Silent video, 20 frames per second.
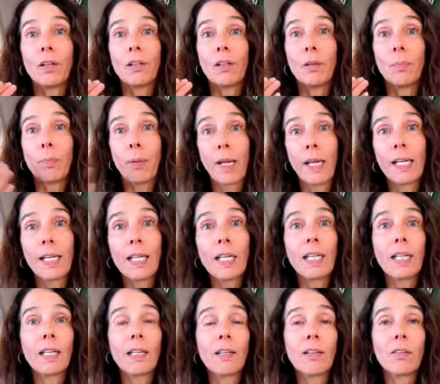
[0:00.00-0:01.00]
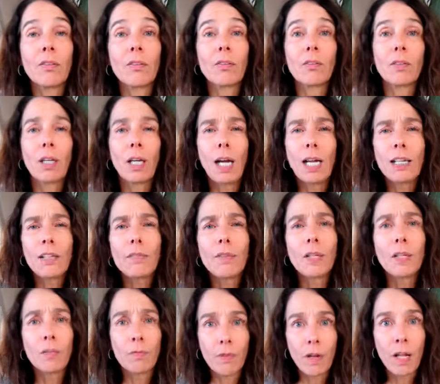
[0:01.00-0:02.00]
panicking is kind of an
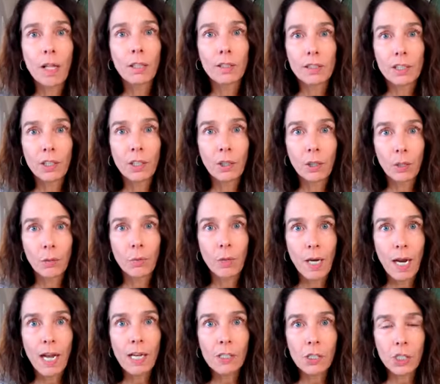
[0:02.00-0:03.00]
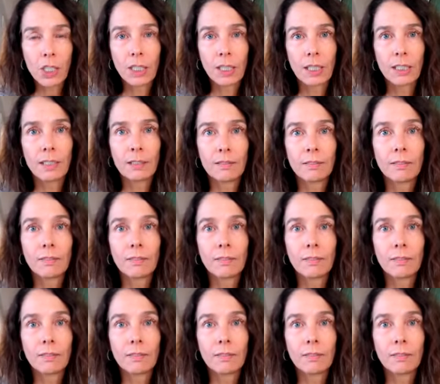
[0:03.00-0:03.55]
involuntary reaction.